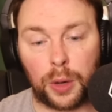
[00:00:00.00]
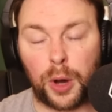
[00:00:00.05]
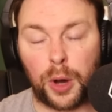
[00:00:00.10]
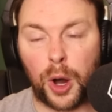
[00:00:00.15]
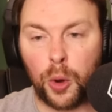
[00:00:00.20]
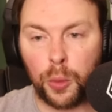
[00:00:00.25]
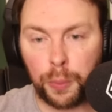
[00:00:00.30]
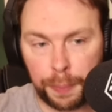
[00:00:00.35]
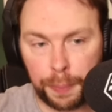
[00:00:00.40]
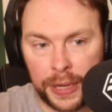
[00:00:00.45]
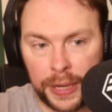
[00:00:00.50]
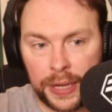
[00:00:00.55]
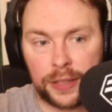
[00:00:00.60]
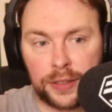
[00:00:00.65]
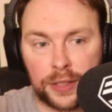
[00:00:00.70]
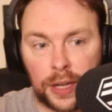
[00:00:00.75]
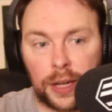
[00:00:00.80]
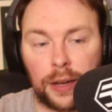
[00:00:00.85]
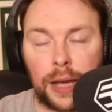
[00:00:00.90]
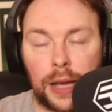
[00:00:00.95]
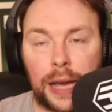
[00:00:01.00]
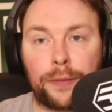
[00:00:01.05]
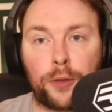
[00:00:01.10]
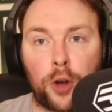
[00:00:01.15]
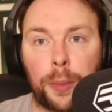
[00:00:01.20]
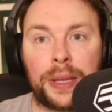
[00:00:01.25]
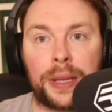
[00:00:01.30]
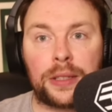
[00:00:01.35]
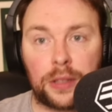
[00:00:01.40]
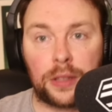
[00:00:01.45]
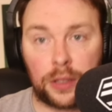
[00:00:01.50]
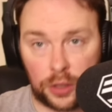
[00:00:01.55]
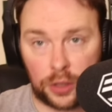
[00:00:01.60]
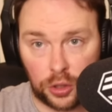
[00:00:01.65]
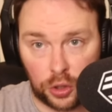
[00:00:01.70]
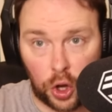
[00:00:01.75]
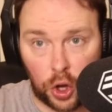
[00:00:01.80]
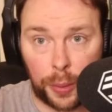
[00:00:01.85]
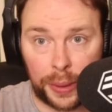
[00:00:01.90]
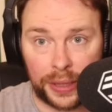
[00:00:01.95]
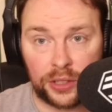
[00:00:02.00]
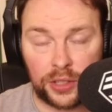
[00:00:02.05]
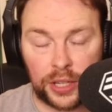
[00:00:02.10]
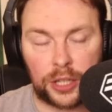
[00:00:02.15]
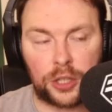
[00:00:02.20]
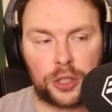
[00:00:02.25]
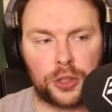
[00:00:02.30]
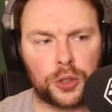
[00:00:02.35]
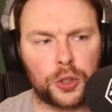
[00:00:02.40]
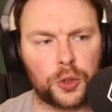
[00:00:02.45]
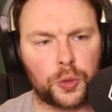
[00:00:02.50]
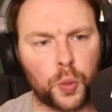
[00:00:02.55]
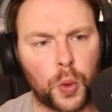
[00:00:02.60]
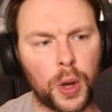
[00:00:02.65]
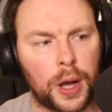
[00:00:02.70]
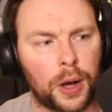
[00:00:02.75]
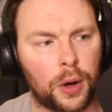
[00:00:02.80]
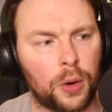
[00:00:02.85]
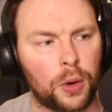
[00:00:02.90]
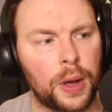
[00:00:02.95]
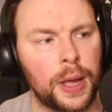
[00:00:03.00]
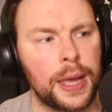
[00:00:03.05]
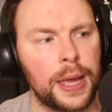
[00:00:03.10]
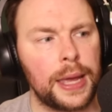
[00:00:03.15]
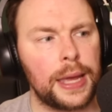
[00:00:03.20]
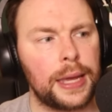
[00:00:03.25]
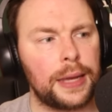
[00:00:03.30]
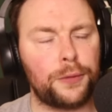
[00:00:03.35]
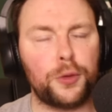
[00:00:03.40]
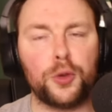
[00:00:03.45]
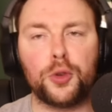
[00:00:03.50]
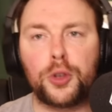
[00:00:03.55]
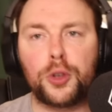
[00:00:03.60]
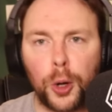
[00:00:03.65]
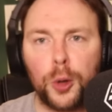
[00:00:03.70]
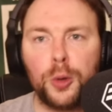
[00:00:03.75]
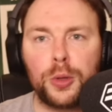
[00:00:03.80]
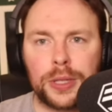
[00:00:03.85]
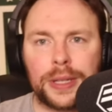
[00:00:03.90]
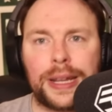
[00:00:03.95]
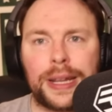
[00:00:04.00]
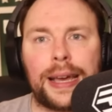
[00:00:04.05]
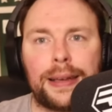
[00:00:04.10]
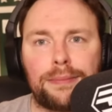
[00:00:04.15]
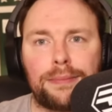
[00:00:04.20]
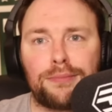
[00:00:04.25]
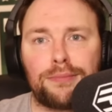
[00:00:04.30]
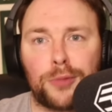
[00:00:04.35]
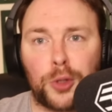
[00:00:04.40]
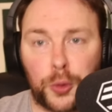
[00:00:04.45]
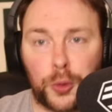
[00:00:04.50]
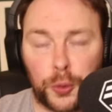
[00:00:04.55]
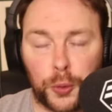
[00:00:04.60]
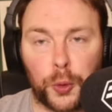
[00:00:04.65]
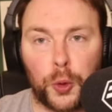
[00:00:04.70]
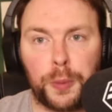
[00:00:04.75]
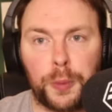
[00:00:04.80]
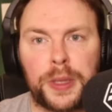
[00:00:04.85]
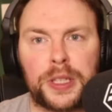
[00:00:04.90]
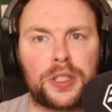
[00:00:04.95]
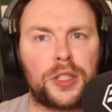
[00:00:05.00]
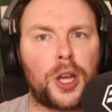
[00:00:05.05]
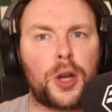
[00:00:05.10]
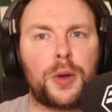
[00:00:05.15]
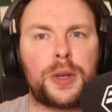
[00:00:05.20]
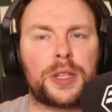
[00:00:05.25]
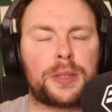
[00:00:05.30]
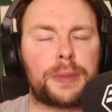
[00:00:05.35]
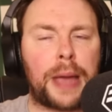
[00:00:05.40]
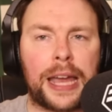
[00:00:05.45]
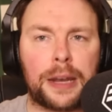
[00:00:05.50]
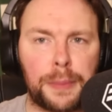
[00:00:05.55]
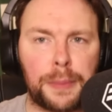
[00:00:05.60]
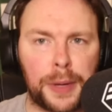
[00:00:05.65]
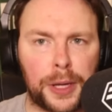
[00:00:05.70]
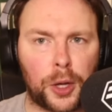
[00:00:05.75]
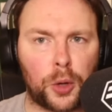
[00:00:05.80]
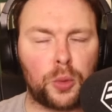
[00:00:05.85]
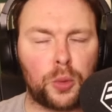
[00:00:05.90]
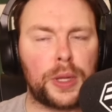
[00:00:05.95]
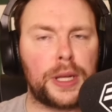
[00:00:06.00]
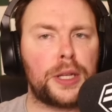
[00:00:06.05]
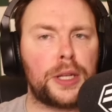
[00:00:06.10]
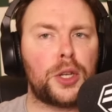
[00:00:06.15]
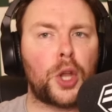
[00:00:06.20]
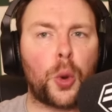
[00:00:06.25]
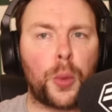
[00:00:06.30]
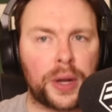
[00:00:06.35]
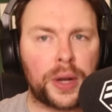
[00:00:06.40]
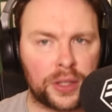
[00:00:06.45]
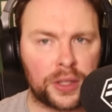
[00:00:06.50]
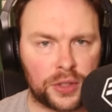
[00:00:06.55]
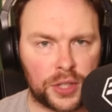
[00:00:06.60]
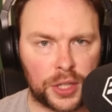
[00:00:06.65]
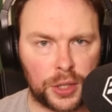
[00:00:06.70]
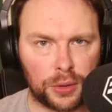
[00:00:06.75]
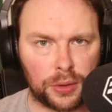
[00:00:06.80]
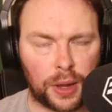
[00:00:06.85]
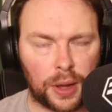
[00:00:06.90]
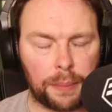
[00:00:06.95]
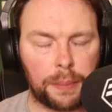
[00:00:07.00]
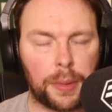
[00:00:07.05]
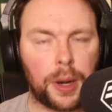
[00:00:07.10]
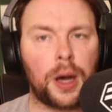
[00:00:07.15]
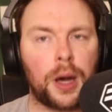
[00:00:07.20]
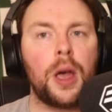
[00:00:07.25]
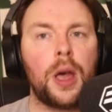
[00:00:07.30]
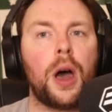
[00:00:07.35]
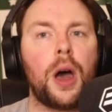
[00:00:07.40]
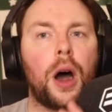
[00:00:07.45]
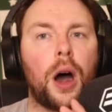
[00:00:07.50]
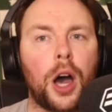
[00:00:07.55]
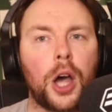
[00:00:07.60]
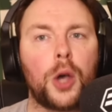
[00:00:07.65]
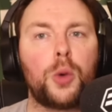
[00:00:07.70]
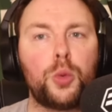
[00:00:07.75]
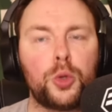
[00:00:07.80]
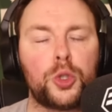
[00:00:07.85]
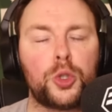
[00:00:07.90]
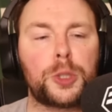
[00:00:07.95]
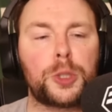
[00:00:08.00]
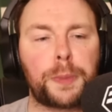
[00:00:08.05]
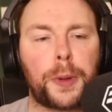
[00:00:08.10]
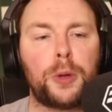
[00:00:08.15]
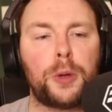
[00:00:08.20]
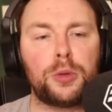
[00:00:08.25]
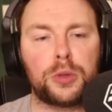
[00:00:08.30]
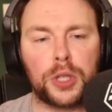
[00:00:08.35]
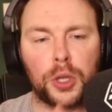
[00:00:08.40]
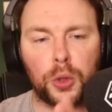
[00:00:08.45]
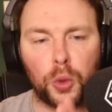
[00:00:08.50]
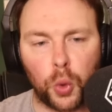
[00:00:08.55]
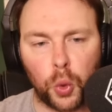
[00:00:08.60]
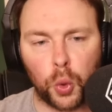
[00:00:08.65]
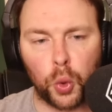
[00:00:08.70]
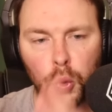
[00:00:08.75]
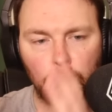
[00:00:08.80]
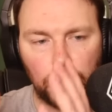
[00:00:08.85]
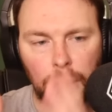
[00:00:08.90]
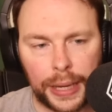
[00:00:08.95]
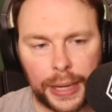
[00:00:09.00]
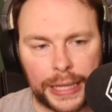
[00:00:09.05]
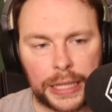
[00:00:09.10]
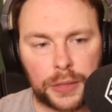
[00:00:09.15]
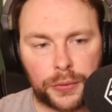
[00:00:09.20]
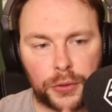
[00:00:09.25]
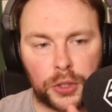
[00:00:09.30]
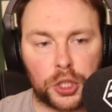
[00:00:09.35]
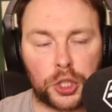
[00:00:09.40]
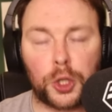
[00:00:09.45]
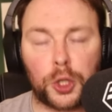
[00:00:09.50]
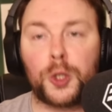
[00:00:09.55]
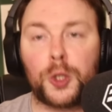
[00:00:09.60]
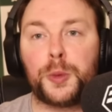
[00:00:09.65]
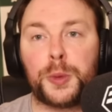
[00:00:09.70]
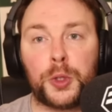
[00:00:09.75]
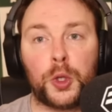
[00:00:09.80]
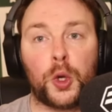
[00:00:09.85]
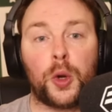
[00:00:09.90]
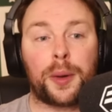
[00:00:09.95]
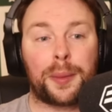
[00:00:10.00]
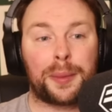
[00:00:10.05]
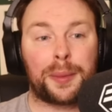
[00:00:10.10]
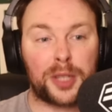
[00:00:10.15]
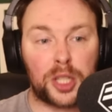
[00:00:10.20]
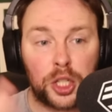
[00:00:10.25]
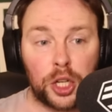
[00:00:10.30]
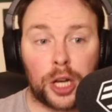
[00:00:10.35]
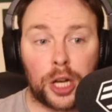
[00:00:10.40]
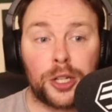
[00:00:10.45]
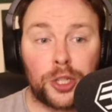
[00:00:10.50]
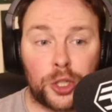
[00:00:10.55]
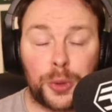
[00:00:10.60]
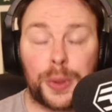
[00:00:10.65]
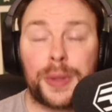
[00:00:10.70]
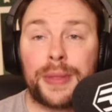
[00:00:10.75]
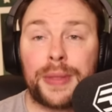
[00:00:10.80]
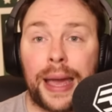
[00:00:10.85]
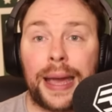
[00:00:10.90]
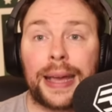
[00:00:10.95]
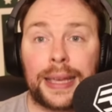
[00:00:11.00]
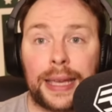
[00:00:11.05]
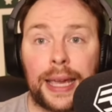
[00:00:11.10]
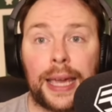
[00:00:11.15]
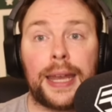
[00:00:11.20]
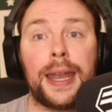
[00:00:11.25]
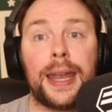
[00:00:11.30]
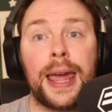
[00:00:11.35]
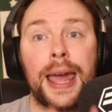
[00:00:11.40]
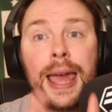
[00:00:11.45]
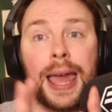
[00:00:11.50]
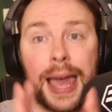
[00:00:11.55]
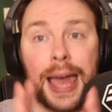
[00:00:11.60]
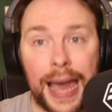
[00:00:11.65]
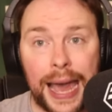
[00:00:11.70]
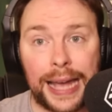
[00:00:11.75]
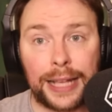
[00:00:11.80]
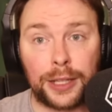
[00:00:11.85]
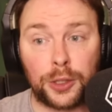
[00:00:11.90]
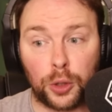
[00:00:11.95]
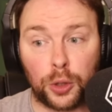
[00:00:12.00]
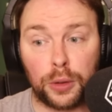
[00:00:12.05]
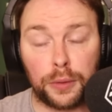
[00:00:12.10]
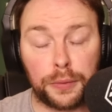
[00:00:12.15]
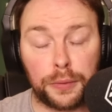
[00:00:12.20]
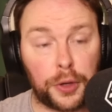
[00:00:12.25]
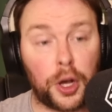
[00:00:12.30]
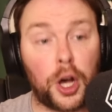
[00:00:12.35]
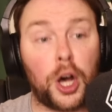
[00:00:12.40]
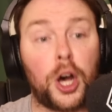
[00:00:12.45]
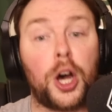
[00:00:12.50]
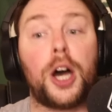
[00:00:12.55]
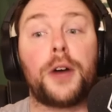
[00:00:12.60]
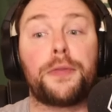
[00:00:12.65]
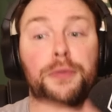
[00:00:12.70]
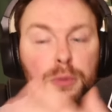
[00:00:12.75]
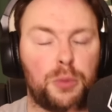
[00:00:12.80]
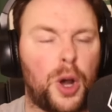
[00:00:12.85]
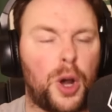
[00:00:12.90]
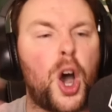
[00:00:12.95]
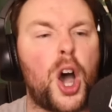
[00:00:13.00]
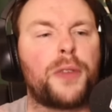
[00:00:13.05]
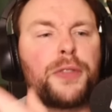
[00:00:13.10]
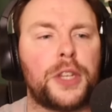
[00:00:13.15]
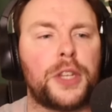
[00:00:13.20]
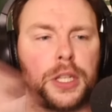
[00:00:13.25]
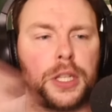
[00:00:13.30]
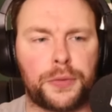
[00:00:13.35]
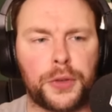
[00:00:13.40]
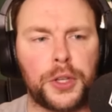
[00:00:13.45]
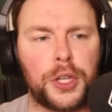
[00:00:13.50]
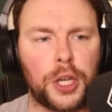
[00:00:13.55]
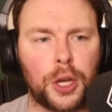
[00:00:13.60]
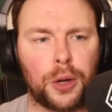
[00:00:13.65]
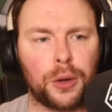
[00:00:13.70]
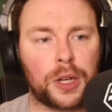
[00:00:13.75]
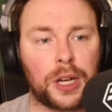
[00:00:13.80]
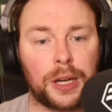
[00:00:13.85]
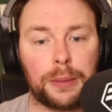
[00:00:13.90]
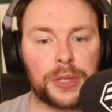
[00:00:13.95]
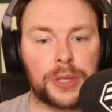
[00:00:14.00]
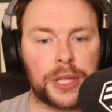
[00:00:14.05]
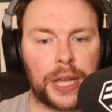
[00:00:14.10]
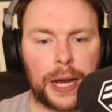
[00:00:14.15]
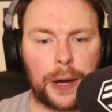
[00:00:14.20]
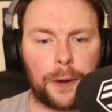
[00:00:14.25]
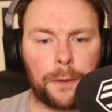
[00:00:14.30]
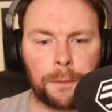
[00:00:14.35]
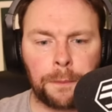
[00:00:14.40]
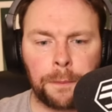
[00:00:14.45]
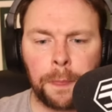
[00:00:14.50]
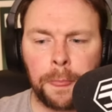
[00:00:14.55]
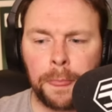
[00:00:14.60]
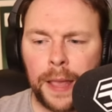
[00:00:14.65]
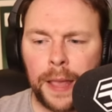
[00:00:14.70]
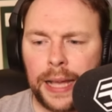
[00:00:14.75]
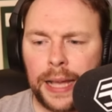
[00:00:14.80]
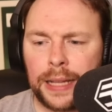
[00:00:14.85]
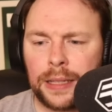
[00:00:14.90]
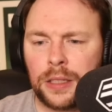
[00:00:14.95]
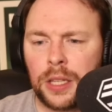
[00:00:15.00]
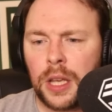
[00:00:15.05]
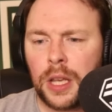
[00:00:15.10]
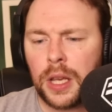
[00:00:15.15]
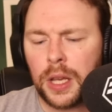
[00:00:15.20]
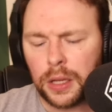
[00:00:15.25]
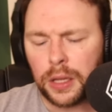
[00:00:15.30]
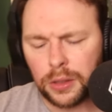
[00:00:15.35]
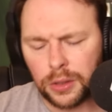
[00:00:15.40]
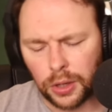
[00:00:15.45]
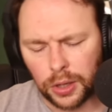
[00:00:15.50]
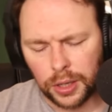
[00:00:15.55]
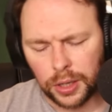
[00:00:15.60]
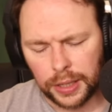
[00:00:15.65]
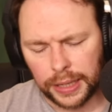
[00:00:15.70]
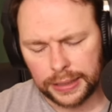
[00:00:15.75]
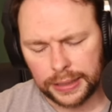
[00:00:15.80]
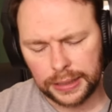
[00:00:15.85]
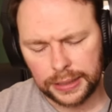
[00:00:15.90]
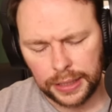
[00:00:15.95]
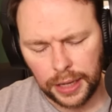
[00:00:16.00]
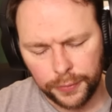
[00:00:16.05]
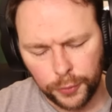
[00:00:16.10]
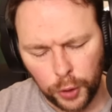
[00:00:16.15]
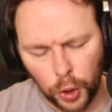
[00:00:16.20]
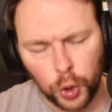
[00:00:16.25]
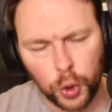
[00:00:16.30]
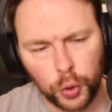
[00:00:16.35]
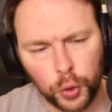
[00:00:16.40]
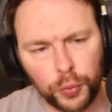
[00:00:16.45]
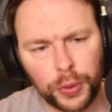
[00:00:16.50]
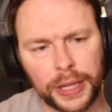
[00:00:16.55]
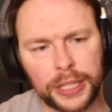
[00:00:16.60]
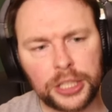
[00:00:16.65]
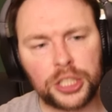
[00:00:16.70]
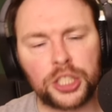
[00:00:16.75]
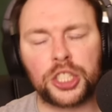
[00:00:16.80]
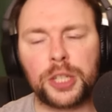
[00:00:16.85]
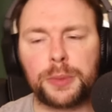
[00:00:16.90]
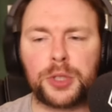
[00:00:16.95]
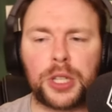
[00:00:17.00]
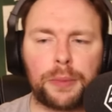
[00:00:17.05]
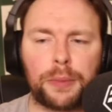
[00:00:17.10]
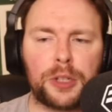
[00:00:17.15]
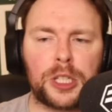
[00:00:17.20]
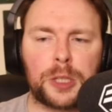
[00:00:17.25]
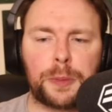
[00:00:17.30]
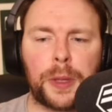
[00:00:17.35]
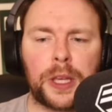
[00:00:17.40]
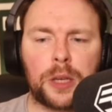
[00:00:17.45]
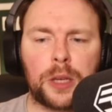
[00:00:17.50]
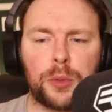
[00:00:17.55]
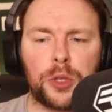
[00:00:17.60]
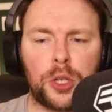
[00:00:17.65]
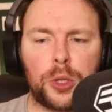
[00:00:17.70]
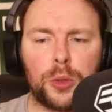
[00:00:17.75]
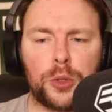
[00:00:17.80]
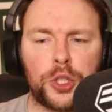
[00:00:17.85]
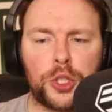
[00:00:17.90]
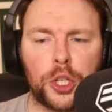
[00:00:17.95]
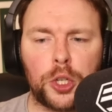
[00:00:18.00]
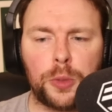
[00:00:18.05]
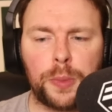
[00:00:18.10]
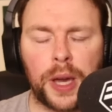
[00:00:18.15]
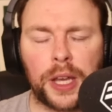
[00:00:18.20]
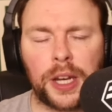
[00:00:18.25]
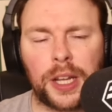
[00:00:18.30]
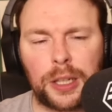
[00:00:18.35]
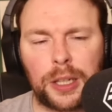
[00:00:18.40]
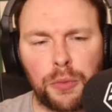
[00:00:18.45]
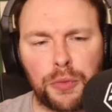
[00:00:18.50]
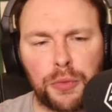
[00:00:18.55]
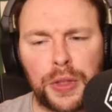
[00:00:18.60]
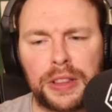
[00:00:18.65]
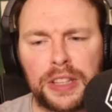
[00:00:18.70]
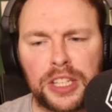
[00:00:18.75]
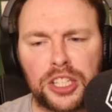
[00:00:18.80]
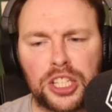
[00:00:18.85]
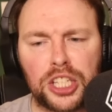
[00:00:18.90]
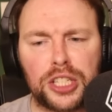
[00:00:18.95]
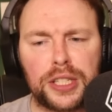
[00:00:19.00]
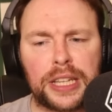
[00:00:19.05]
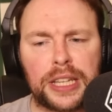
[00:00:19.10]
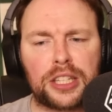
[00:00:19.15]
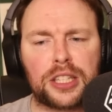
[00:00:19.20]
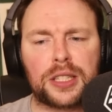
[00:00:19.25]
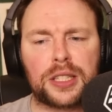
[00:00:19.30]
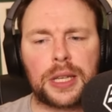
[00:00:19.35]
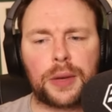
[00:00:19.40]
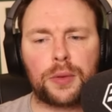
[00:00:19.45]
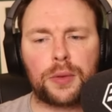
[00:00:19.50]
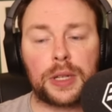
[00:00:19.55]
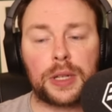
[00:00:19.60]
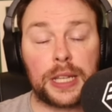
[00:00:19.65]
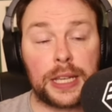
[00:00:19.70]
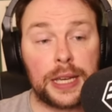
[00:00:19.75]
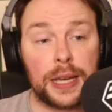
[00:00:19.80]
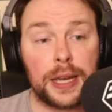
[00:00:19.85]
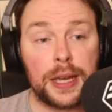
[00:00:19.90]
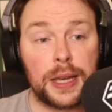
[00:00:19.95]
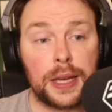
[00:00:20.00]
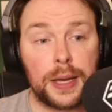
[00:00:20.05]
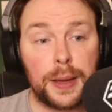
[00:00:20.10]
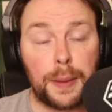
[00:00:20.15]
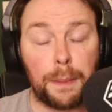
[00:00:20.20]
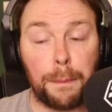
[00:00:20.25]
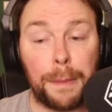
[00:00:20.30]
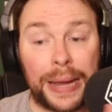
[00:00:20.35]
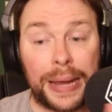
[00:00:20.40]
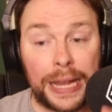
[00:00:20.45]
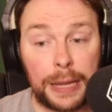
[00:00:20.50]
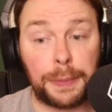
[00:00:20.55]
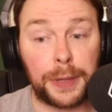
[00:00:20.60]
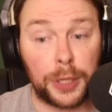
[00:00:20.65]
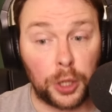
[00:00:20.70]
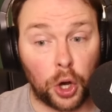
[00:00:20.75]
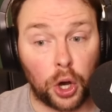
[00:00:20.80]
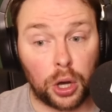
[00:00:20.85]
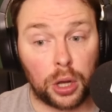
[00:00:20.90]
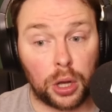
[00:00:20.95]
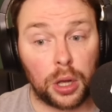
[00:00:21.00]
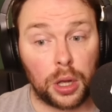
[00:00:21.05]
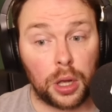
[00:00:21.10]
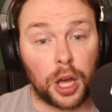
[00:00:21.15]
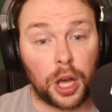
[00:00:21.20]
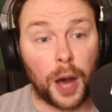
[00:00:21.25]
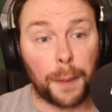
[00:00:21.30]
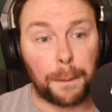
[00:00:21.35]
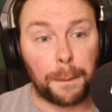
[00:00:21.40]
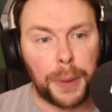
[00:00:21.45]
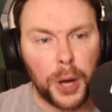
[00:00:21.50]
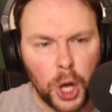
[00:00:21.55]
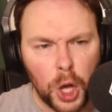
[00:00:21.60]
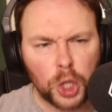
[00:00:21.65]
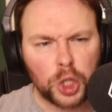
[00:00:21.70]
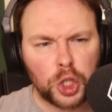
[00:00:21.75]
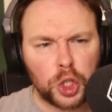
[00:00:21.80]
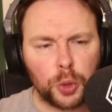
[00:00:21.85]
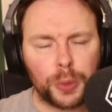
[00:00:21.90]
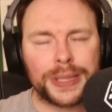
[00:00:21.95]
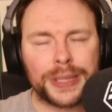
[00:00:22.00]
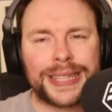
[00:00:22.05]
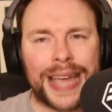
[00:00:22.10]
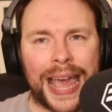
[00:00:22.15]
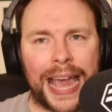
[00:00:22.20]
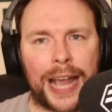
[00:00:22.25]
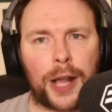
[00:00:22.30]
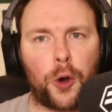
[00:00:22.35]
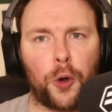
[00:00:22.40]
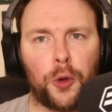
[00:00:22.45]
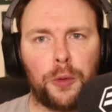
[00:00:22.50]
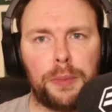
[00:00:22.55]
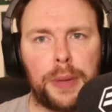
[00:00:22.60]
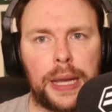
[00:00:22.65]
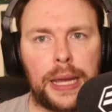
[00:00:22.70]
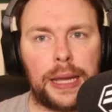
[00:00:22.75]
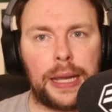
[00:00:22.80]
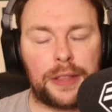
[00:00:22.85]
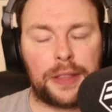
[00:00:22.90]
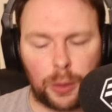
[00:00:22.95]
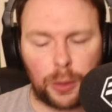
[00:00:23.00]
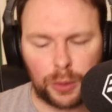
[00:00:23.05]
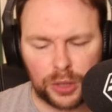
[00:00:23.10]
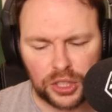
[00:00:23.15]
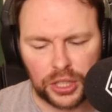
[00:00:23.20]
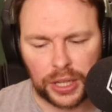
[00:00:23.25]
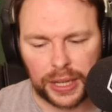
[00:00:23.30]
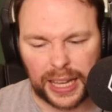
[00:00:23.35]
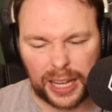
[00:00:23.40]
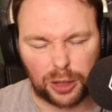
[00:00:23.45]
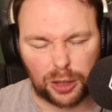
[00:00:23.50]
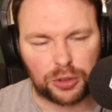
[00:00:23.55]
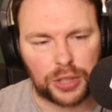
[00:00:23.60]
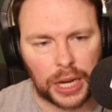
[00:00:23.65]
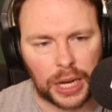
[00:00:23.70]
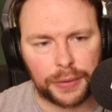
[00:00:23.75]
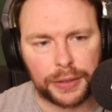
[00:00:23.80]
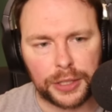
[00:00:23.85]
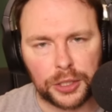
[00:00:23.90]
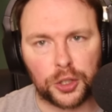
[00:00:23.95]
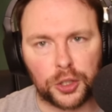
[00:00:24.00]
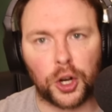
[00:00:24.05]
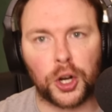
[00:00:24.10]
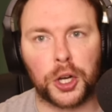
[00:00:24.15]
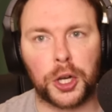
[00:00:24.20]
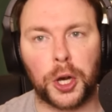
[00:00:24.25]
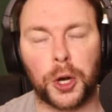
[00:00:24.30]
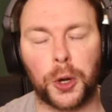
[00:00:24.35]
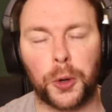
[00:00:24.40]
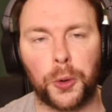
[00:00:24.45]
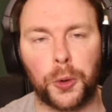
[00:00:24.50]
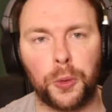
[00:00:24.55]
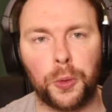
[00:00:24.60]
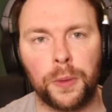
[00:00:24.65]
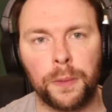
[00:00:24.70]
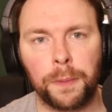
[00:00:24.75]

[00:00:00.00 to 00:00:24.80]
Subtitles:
I'll pin it to the live comments, the comment sections as well. If you go to that group, there's no, it's admin only. No one can see your number. I will just post in all the links for the shows we're doing. I'm going to start doing that again as of after this video comes out. And look, as I said, I've got a good relationship, generally speaking, with YouTube. And I don't think this is necessarily, maybe not a personal attack on me. No one's sitting there going, oh, Terry's got to go.